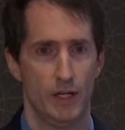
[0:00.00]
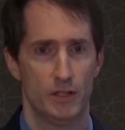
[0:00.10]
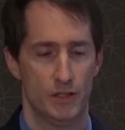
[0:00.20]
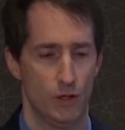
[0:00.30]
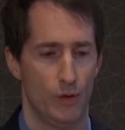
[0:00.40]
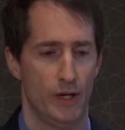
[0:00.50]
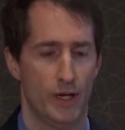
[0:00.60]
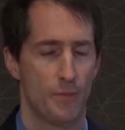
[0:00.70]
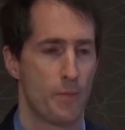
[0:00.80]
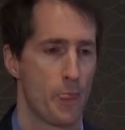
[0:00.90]
So it,
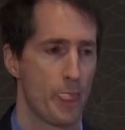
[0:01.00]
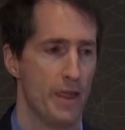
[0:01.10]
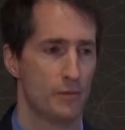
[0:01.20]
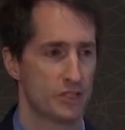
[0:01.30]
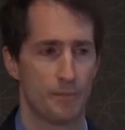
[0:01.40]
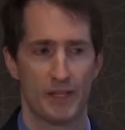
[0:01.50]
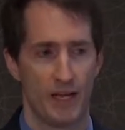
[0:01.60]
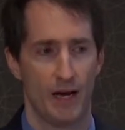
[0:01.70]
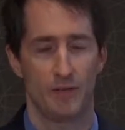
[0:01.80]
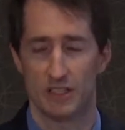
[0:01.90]
it was something they
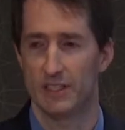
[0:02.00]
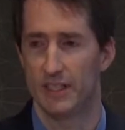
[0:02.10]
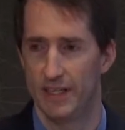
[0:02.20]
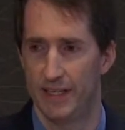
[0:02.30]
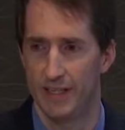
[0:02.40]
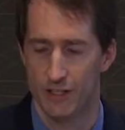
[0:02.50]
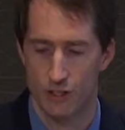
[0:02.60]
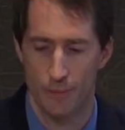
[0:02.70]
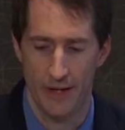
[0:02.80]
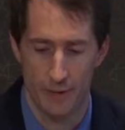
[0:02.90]
obviously didn't
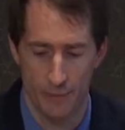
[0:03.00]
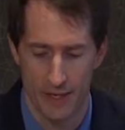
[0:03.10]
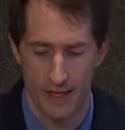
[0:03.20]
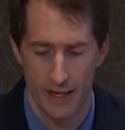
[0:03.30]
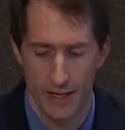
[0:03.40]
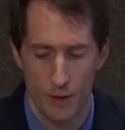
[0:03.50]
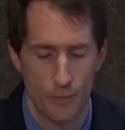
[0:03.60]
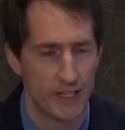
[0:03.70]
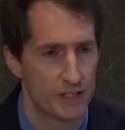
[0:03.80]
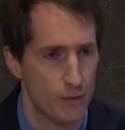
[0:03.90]
anticipate, but but
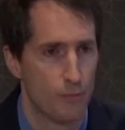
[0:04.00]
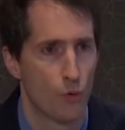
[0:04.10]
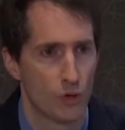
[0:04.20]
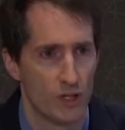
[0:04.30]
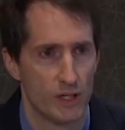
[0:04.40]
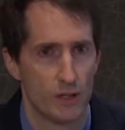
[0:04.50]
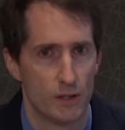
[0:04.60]
it's an important